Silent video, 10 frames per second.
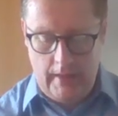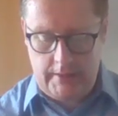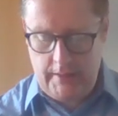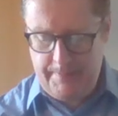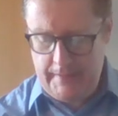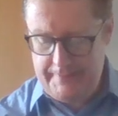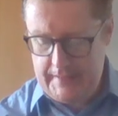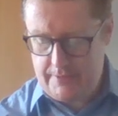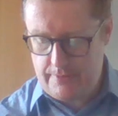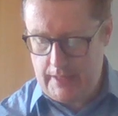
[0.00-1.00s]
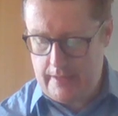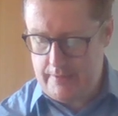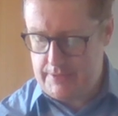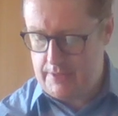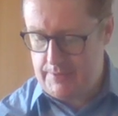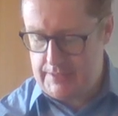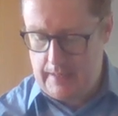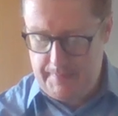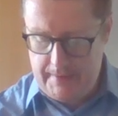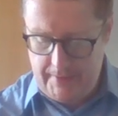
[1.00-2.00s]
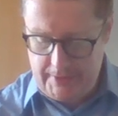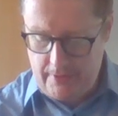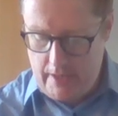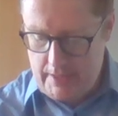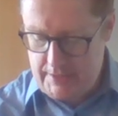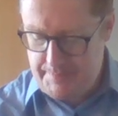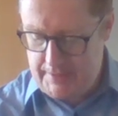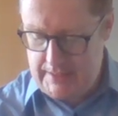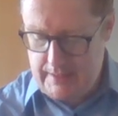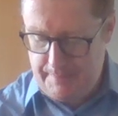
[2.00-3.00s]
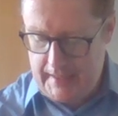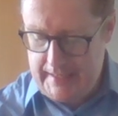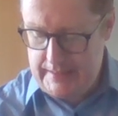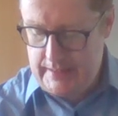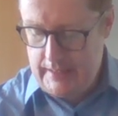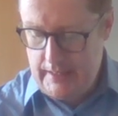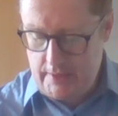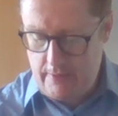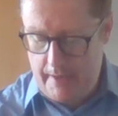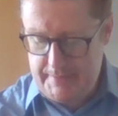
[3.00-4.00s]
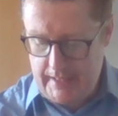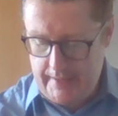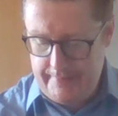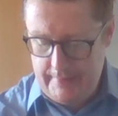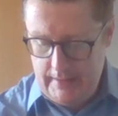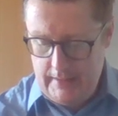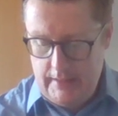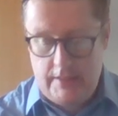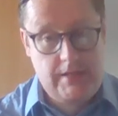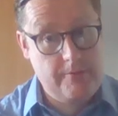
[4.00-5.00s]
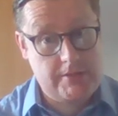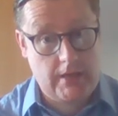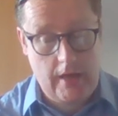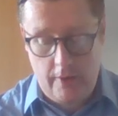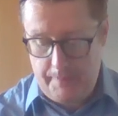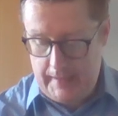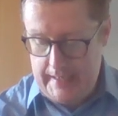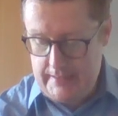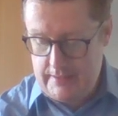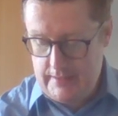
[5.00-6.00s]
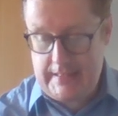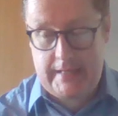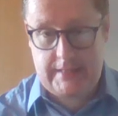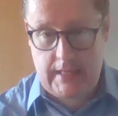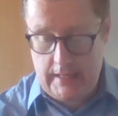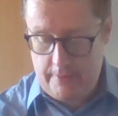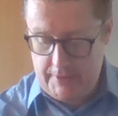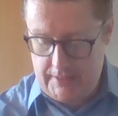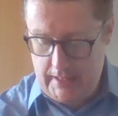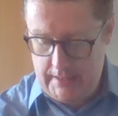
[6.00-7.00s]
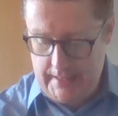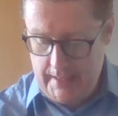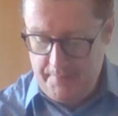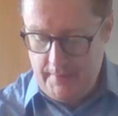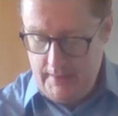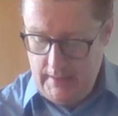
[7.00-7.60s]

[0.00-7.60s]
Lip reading: A couple of little girls who were skipping on the grass spotted the plate and grabbed her. She was a girl plate. Saskia was her name.